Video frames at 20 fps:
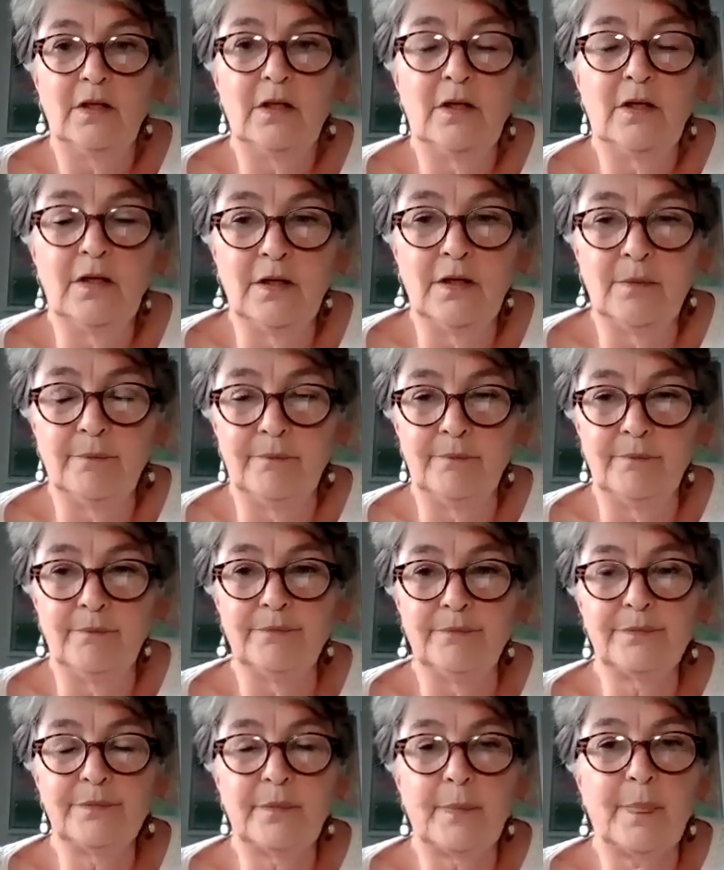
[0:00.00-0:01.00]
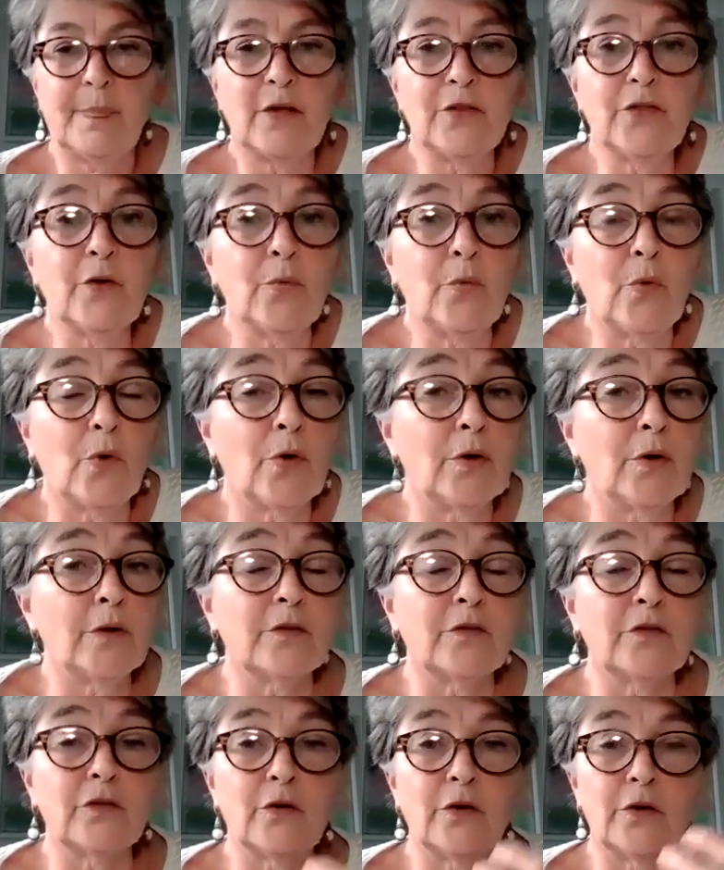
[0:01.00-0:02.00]
the
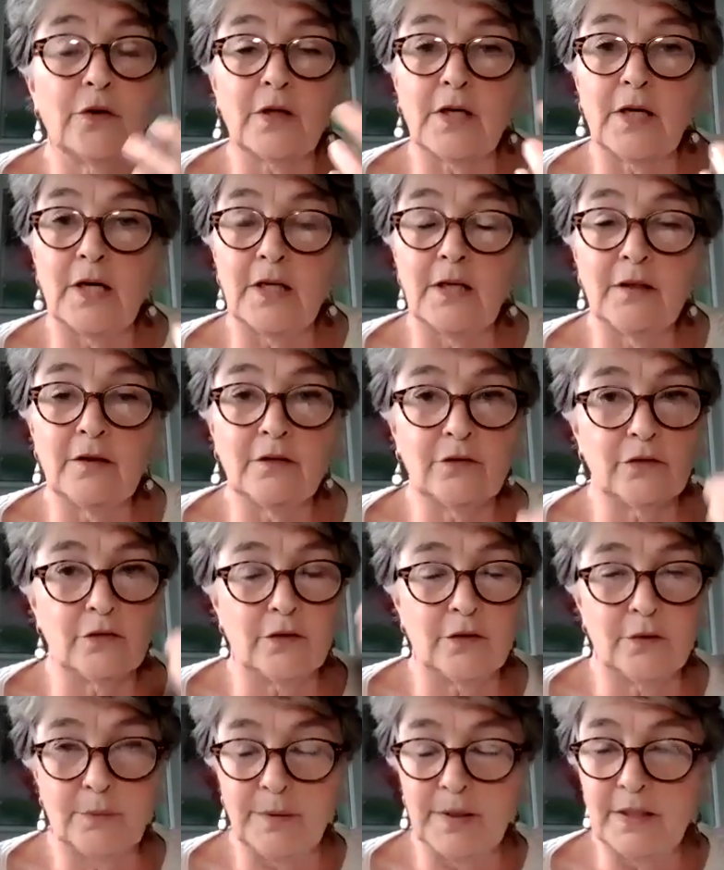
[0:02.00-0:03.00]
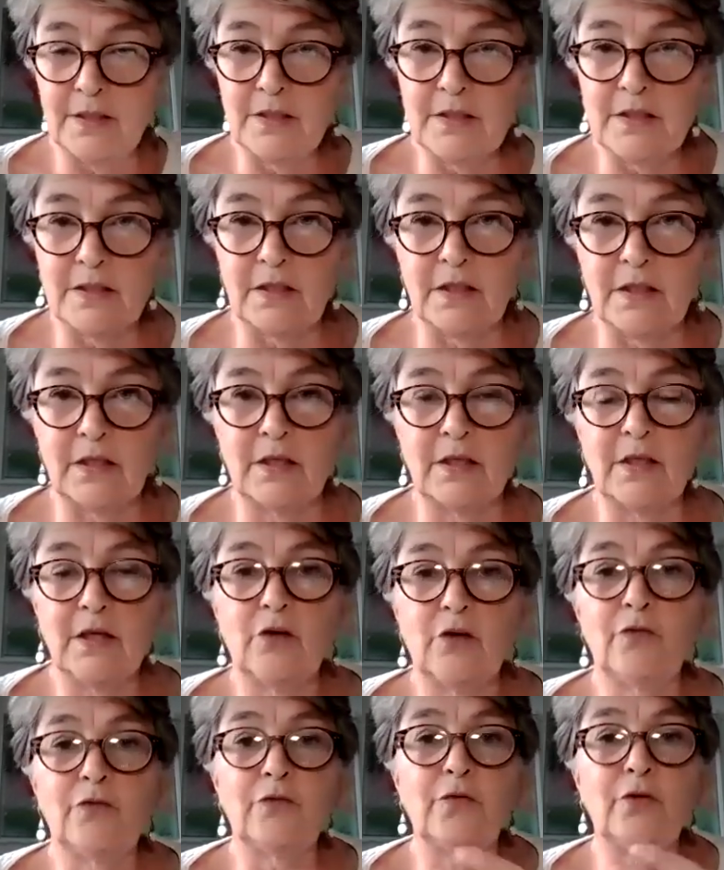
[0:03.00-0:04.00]
words or the colors or the painting
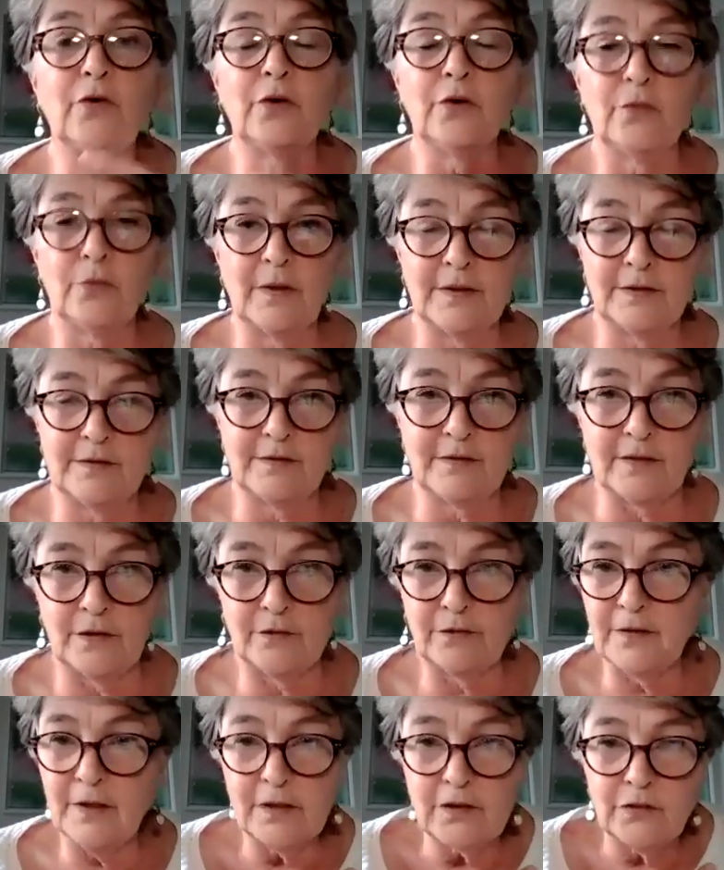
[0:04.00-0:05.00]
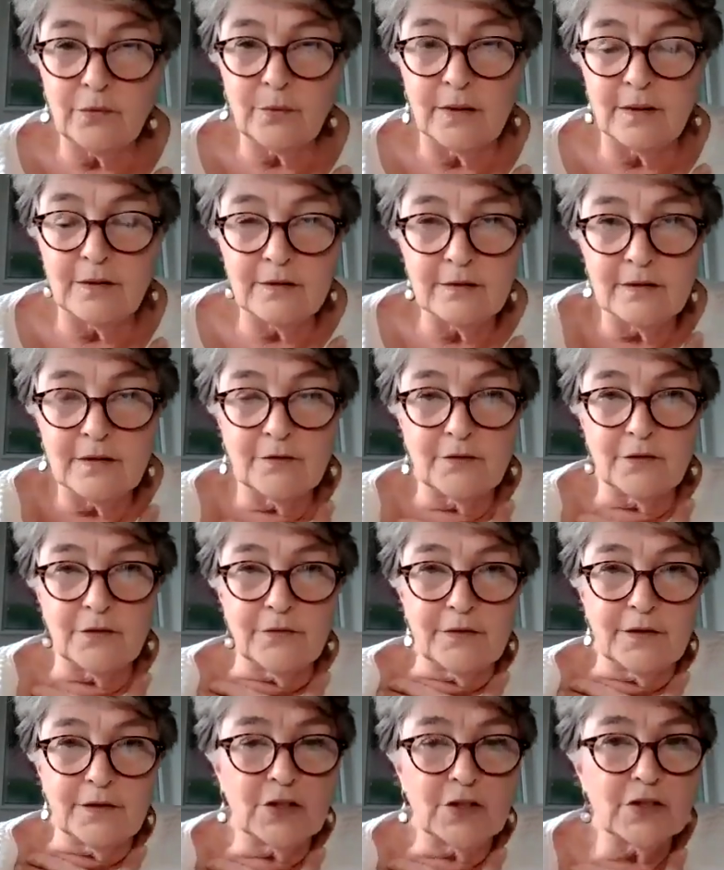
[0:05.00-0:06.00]
for oneself. That's why it's never
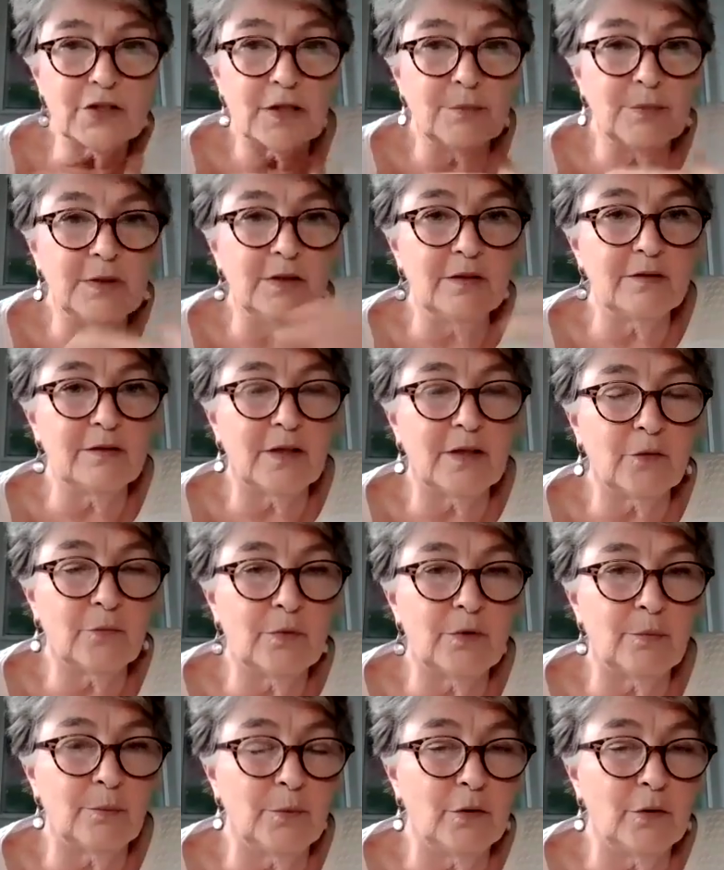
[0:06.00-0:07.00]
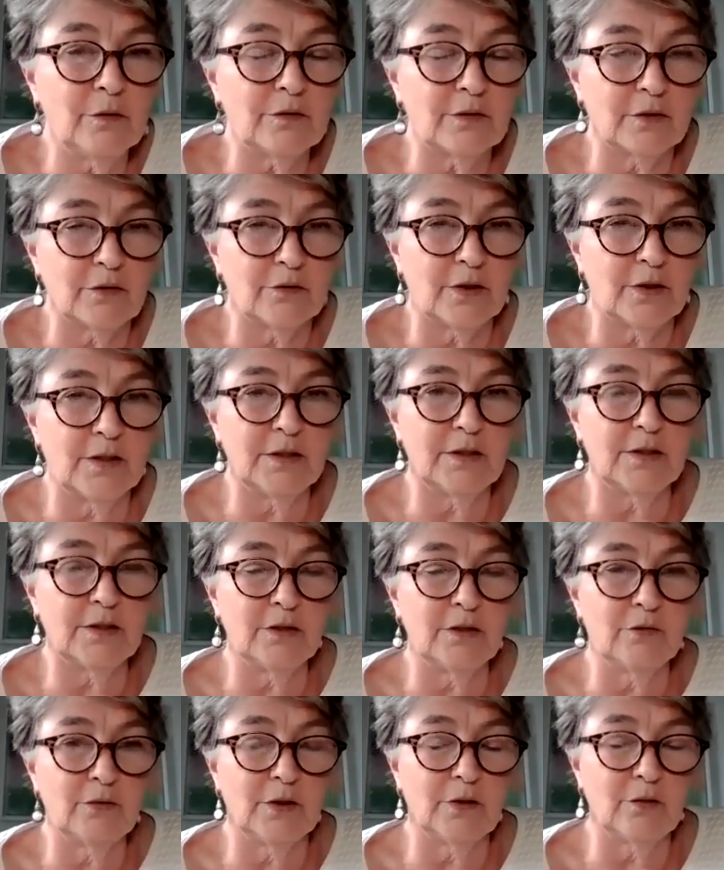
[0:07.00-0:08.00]
finished. I mean, it's like with music, right,
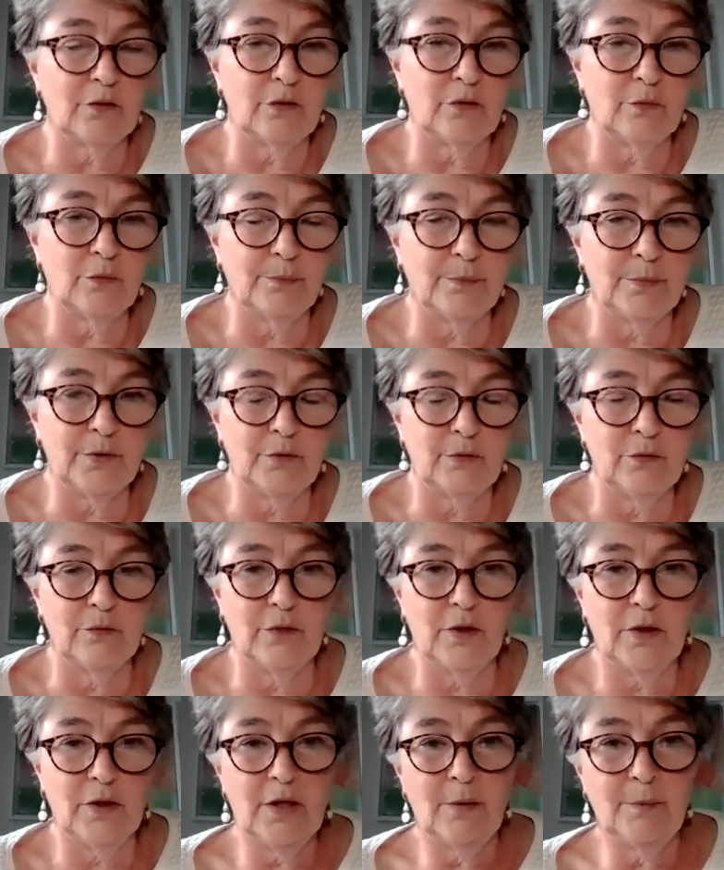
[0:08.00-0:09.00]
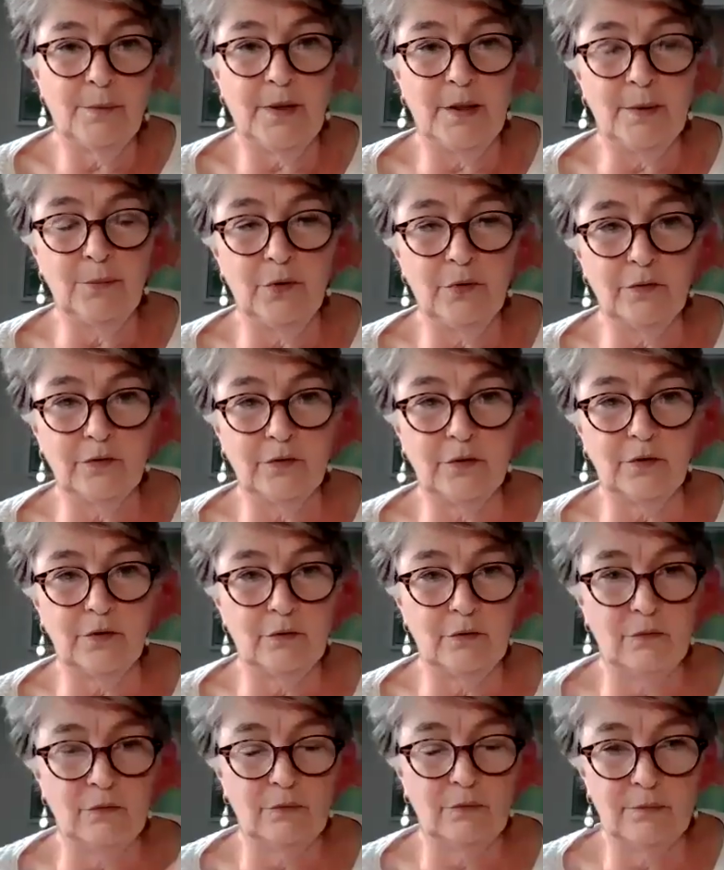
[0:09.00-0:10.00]
Eduardo? You play music,
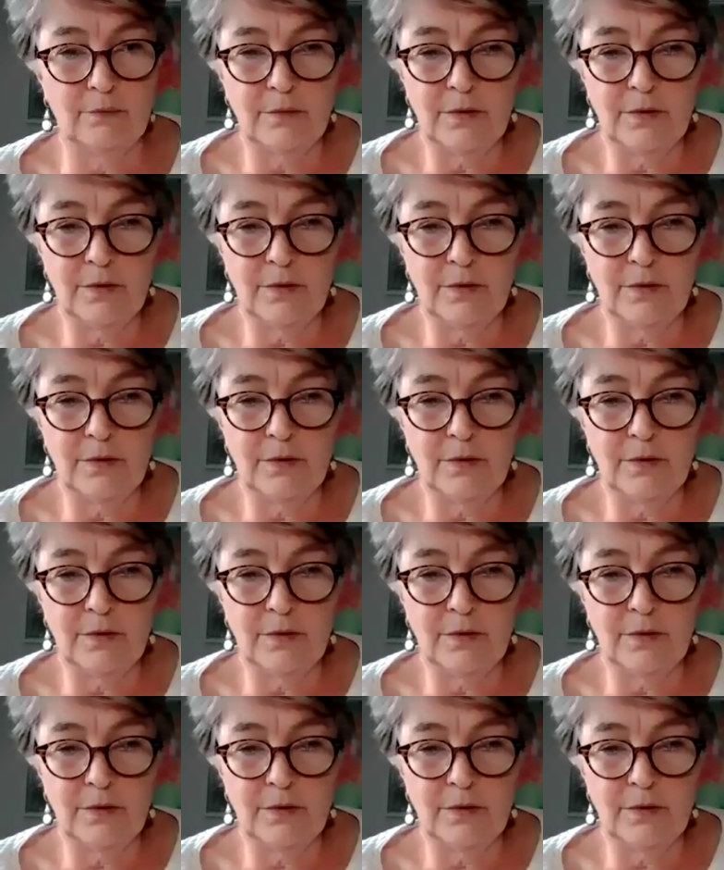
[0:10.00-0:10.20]
you